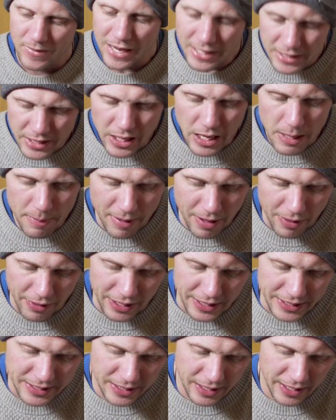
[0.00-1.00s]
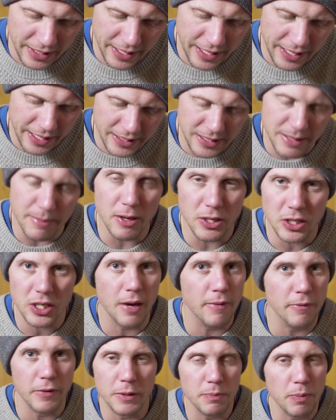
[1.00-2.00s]
I don't know about this. Like, it's the
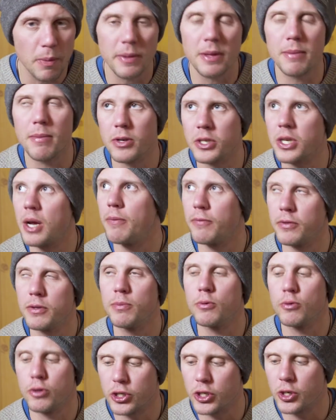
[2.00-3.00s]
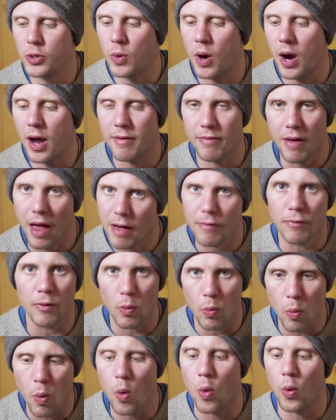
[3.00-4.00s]
most it's probably the most comfortable shoe I've ever
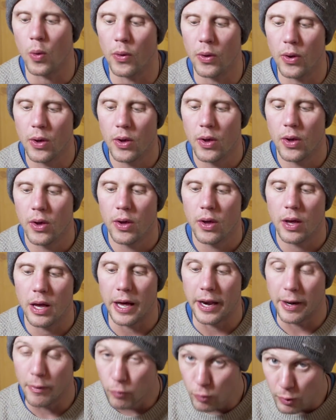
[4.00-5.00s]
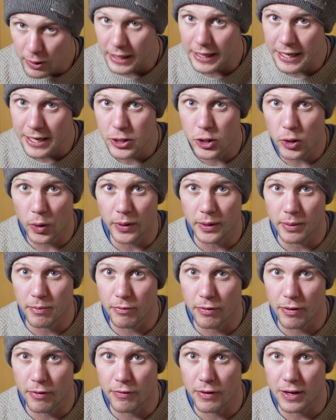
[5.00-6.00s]
worn. And I really enjoyed them
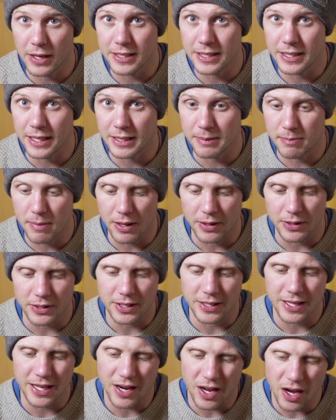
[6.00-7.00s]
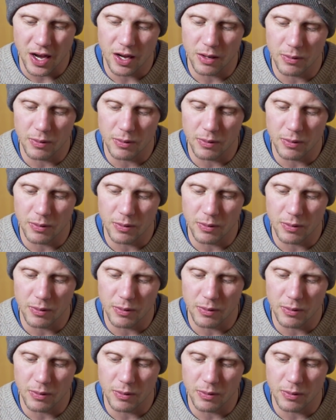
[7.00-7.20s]
for the first 6 months. And then,